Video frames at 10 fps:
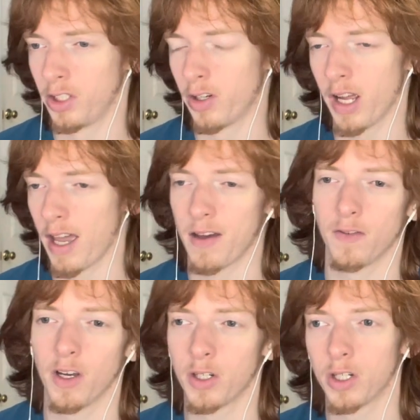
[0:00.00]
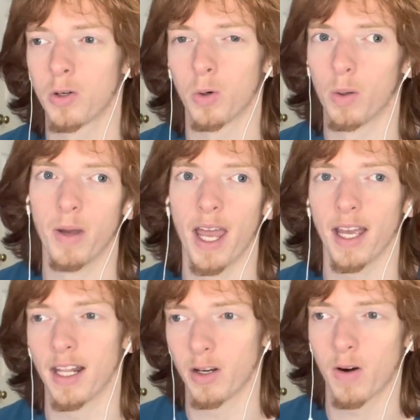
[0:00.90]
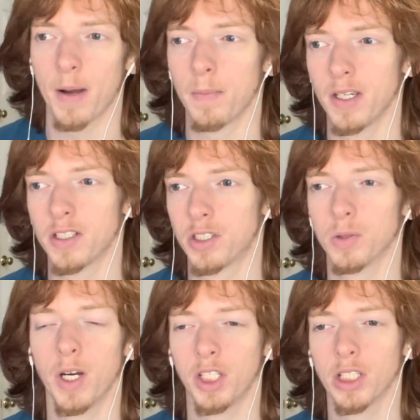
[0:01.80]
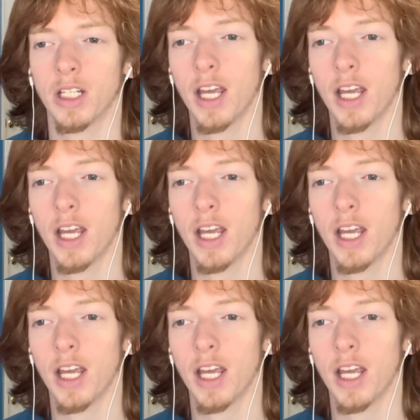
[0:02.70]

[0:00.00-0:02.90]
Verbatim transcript: You're going to have a good quarterback in a crappy situation,